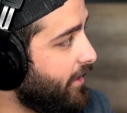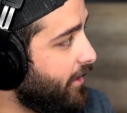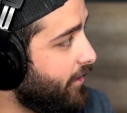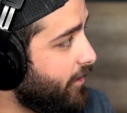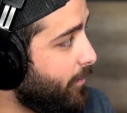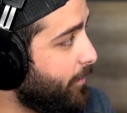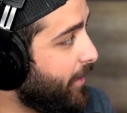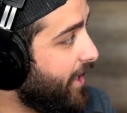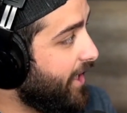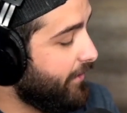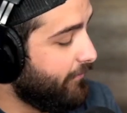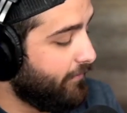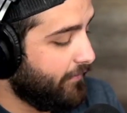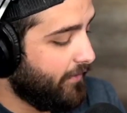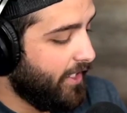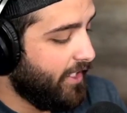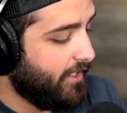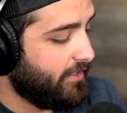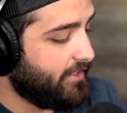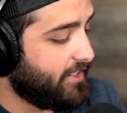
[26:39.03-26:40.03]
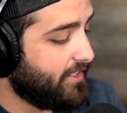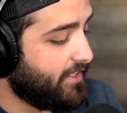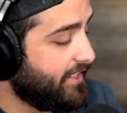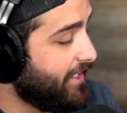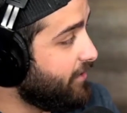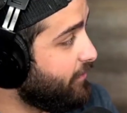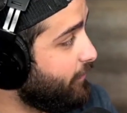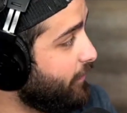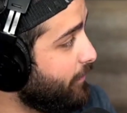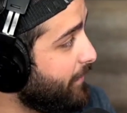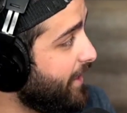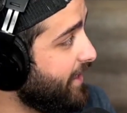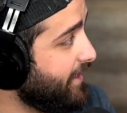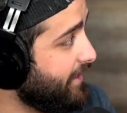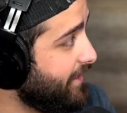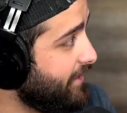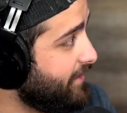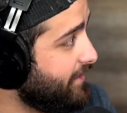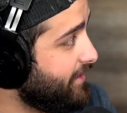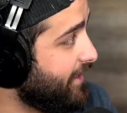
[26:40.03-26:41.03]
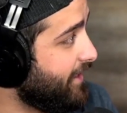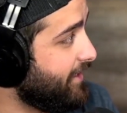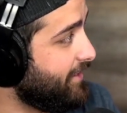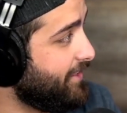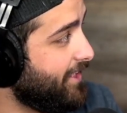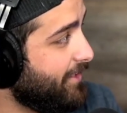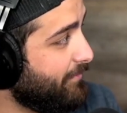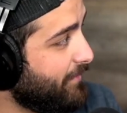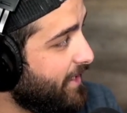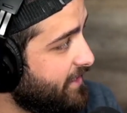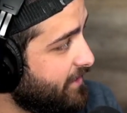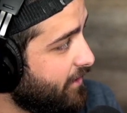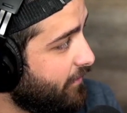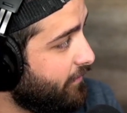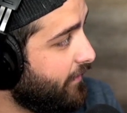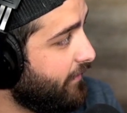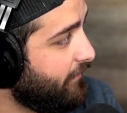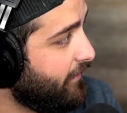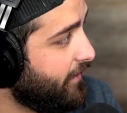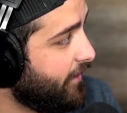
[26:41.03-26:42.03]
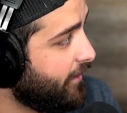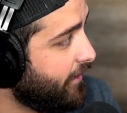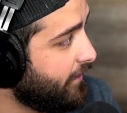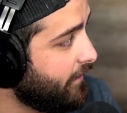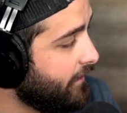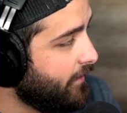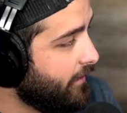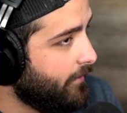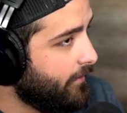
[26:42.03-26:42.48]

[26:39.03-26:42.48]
You're buying for, hey, does this house fit my needs? Can I see myself living here?